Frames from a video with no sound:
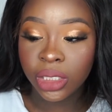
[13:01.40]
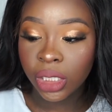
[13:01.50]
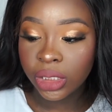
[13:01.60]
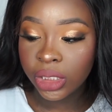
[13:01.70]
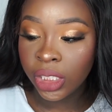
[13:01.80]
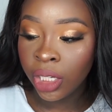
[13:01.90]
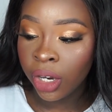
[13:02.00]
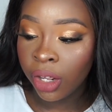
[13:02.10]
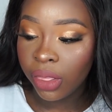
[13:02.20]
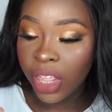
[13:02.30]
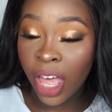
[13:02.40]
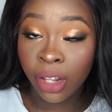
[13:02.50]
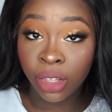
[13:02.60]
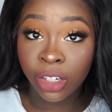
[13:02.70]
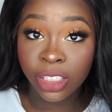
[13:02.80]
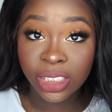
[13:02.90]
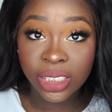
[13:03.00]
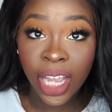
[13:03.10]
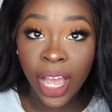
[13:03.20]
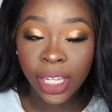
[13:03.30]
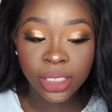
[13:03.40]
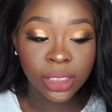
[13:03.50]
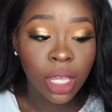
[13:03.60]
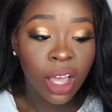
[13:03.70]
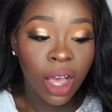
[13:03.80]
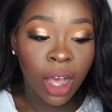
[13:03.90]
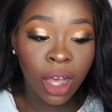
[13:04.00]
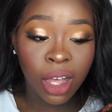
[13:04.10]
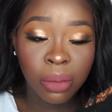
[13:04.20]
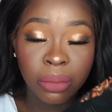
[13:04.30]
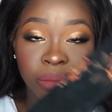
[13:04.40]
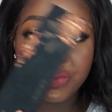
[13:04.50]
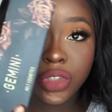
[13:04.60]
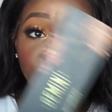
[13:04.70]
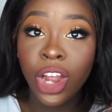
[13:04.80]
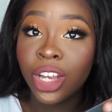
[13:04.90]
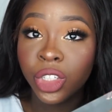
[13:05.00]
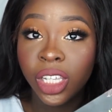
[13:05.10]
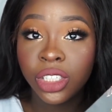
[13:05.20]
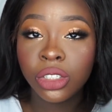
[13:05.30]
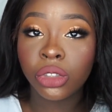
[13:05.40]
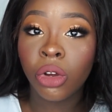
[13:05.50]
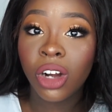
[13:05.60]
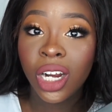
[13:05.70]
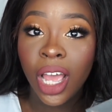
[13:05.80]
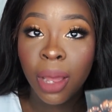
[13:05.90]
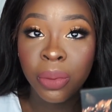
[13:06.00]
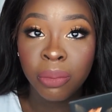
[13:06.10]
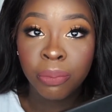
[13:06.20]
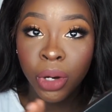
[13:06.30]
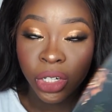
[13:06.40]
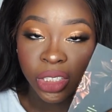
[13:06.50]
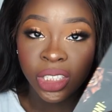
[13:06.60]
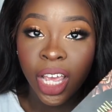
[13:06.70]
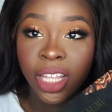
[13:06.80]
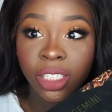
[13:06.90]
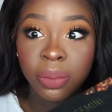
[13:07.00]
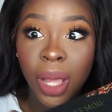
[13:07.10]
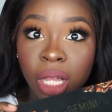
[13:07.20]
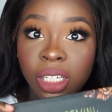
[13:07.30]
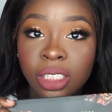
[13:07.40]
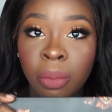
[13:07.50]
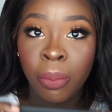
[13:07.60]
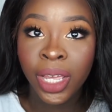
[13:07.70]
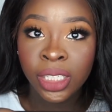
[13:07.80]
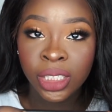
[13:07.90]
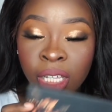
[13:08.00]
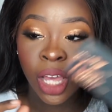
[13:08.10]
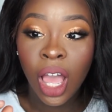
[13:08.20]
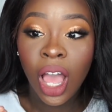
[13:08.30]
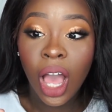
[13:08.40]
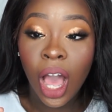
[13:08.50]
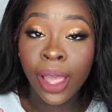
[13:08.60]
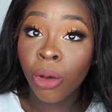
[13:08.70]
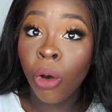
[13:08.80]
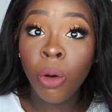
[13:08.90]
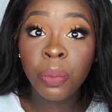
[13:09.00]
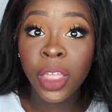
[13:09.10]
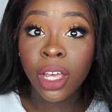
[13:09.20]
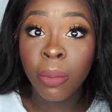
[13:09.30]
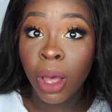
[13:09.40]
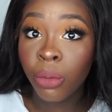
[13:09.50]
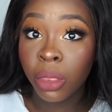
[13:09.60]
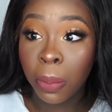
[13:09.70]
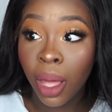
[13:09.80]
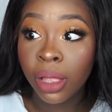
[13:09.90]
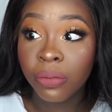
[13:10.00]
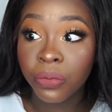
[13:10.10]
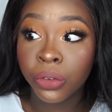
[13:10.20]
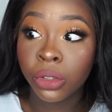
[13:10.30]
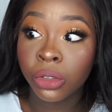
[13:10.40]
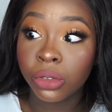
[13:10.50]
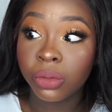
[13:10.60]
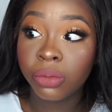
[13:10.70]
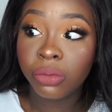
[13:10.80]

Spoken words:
dustier than their stacks. Congratulations, Laura, and happy birthday. This palette is amazing. I hope they come out with a palette for